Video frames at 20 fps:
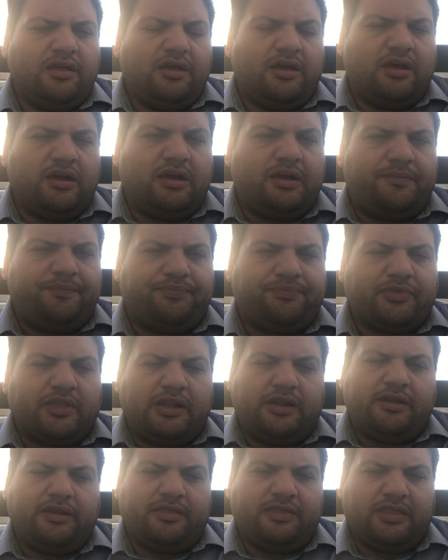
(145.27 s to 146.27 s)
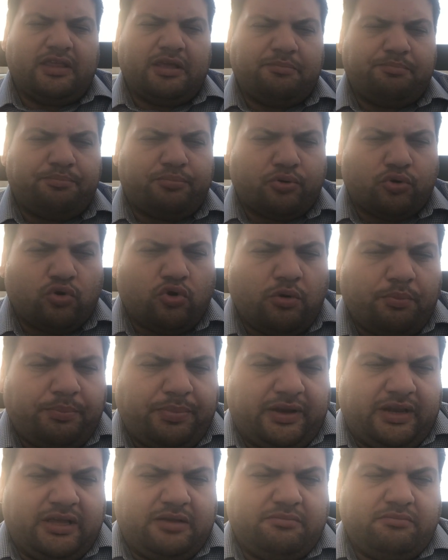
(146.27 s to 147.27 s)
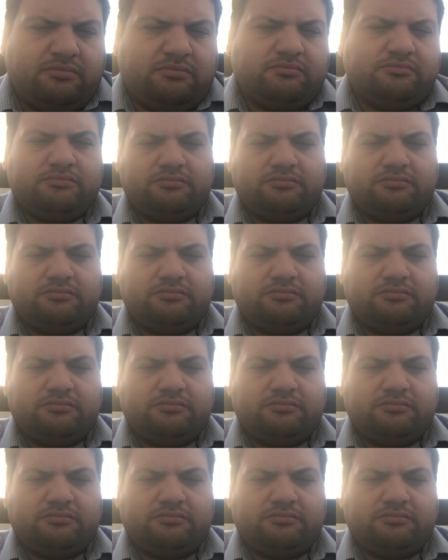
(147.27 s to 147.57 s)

Uh, the problem